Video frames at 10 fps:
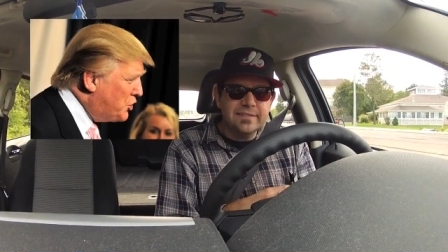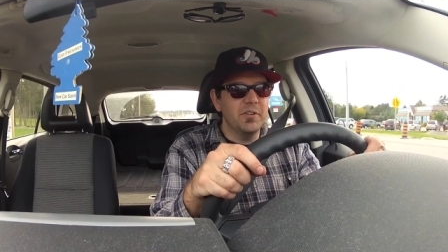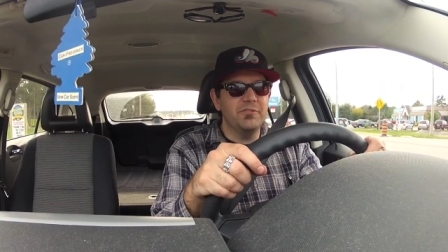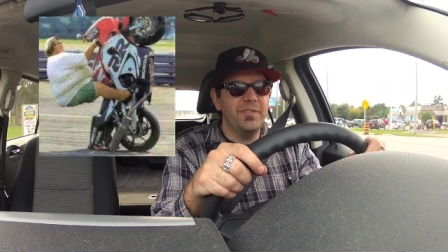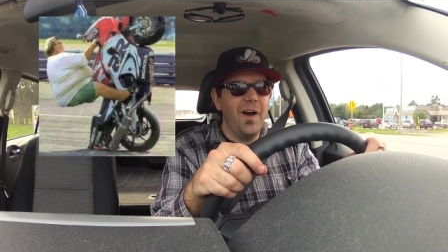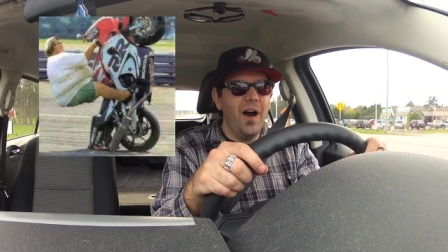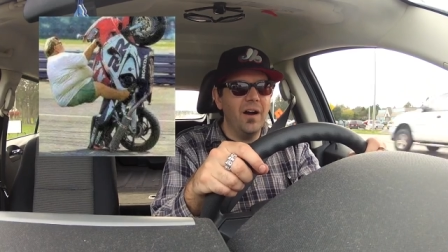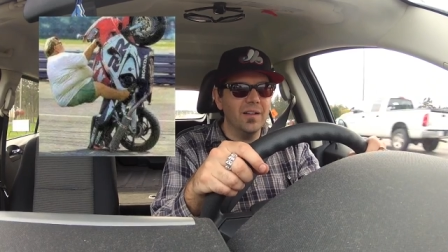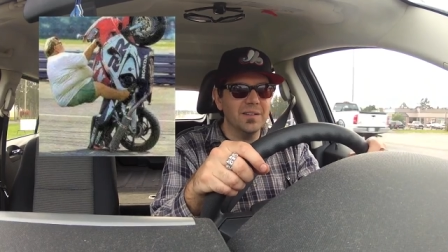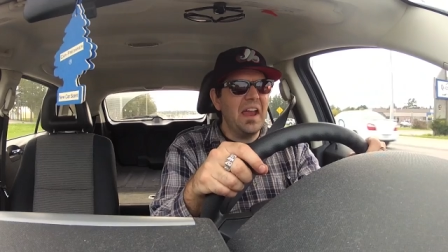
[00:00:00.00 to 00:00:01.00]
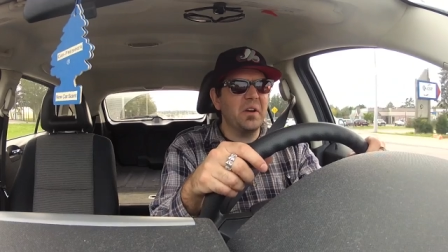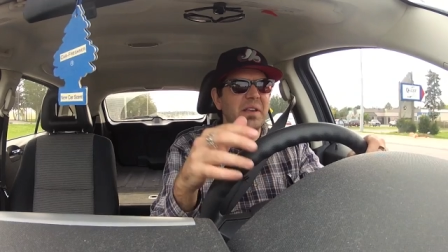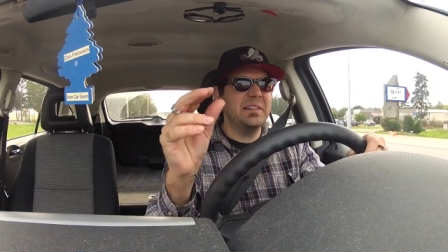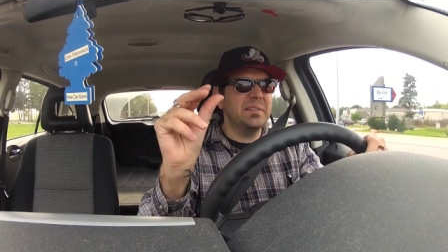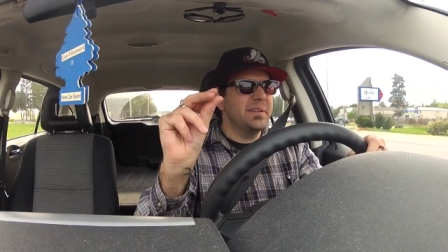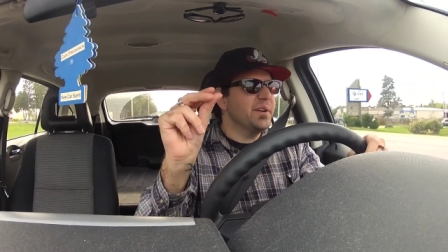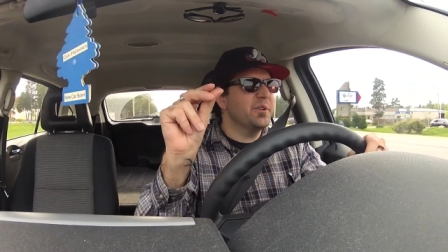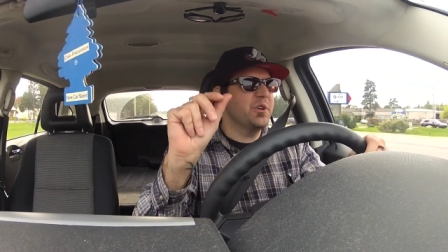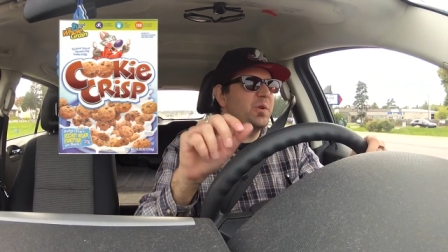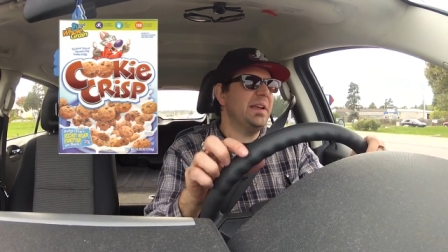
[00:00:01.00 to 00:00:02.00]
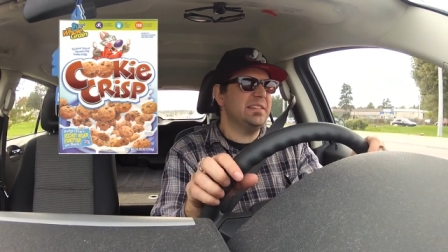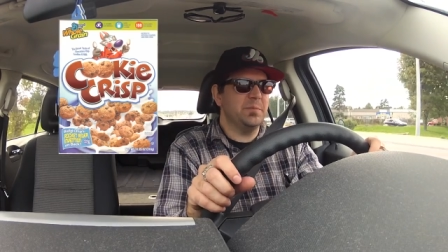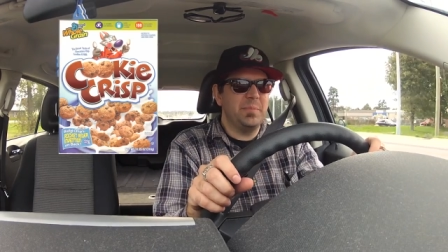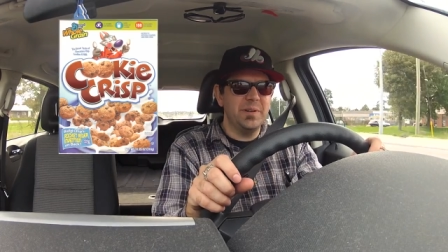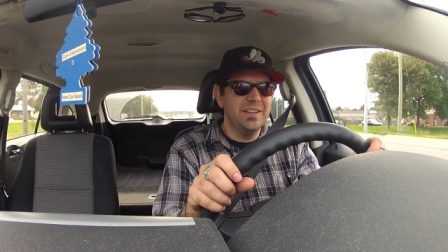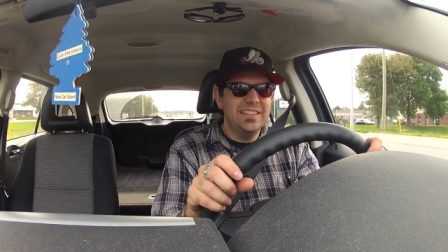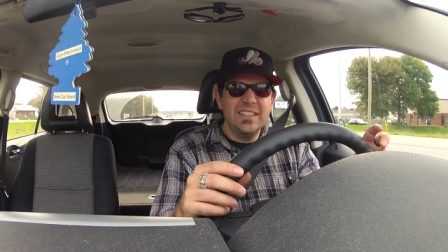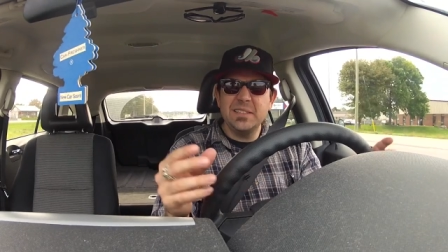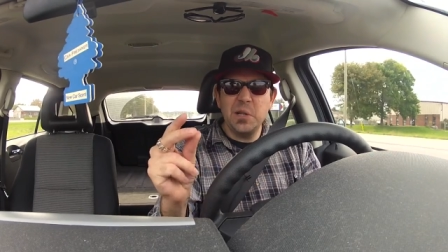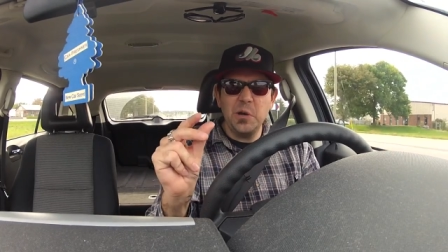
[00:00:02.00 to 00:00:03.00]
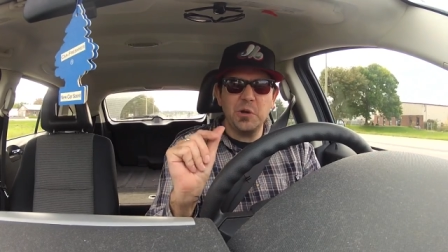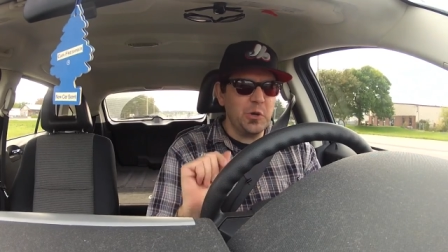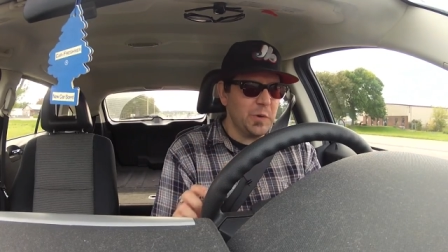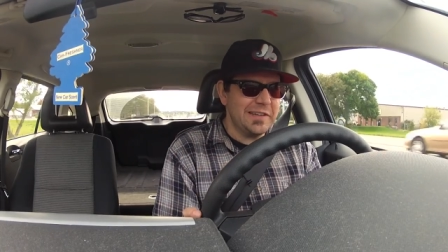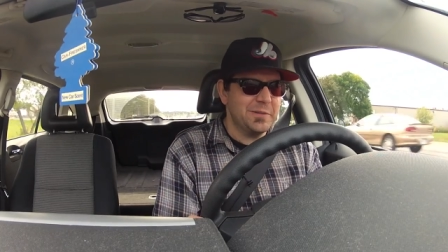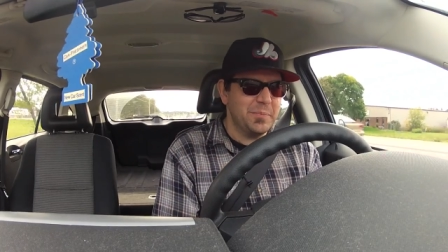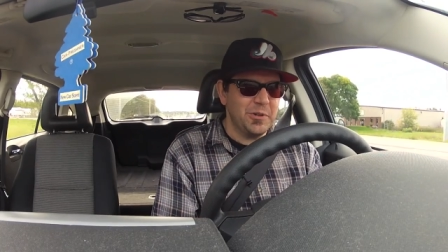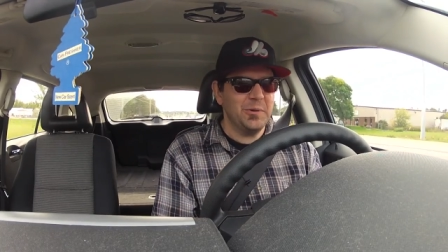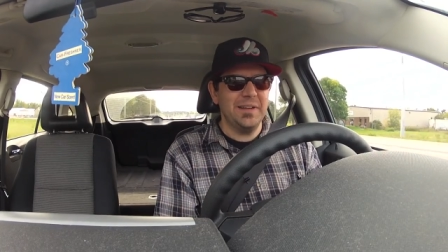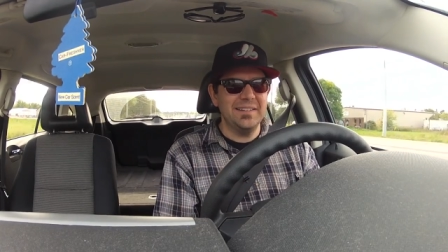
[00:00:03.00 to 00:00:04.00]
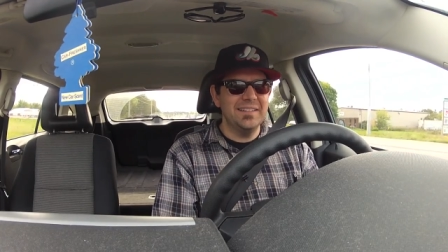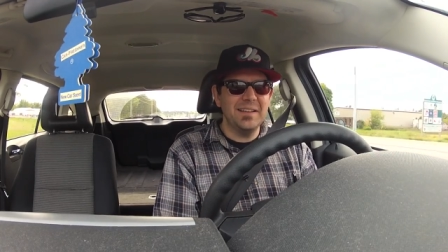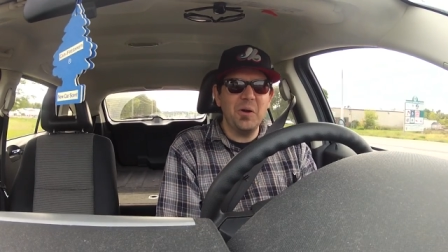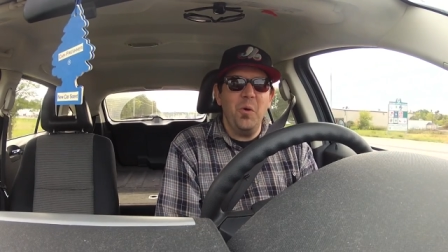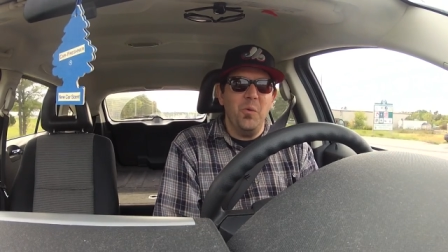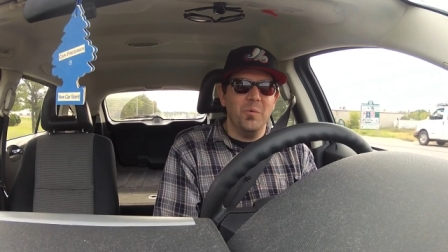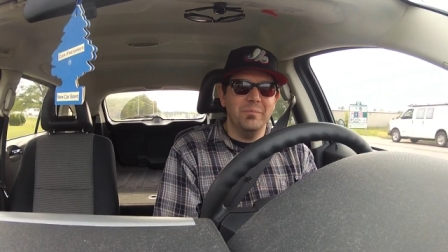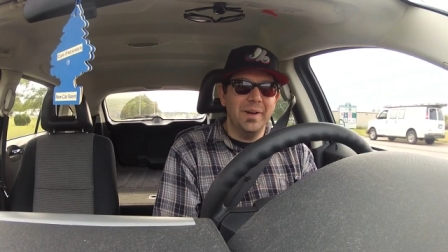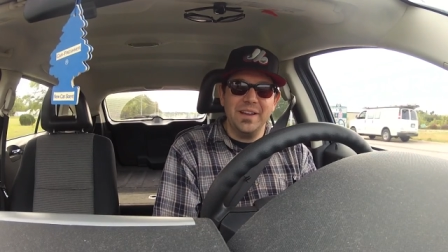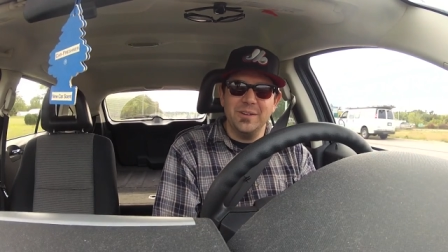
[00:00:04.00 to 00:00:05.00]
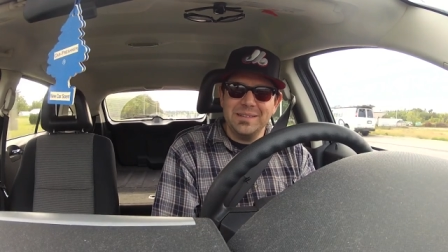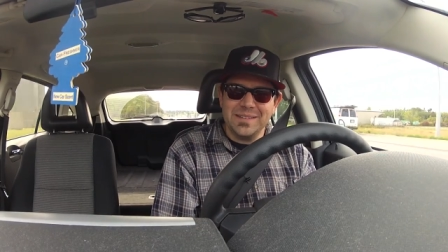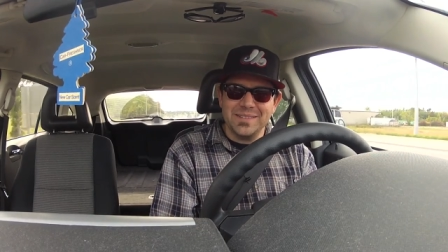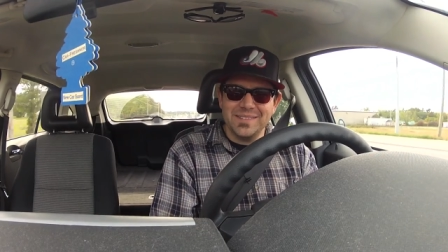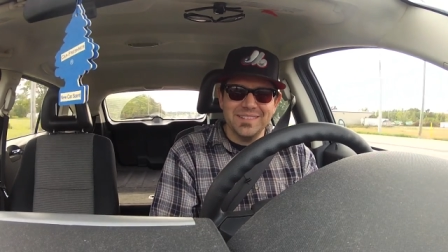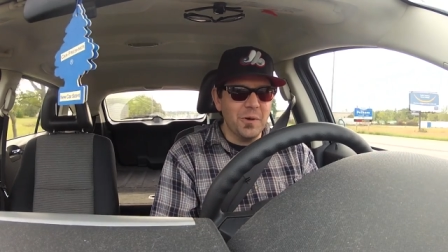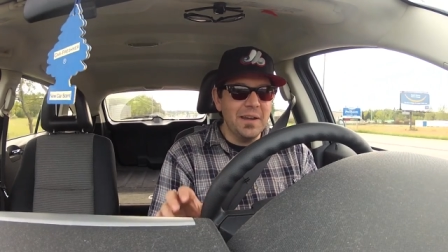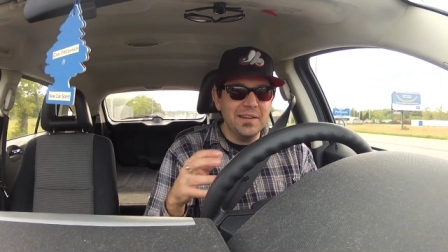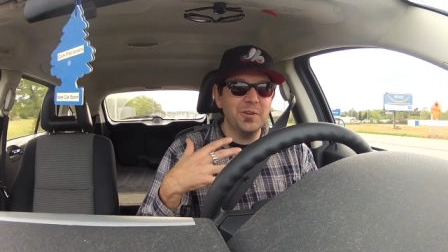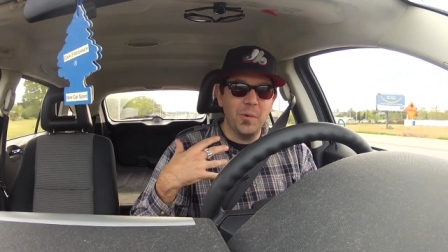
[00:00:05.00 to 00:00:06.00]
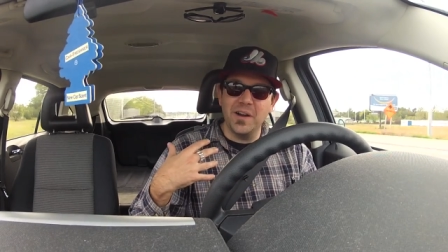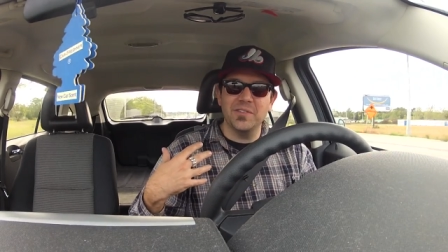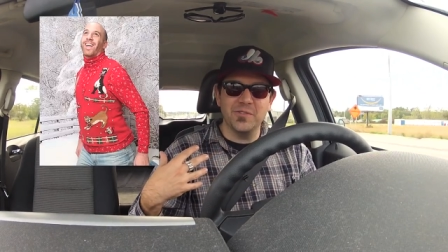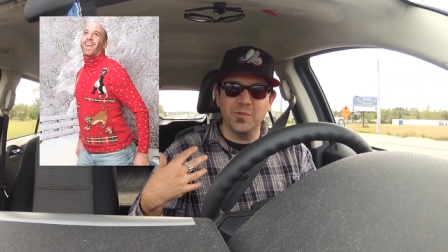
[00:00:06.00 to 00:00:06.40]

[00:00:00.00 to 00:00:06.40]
But fall, air gets a little crisp just a little crisp to it. It's like, oh my goodness, do I need to wear a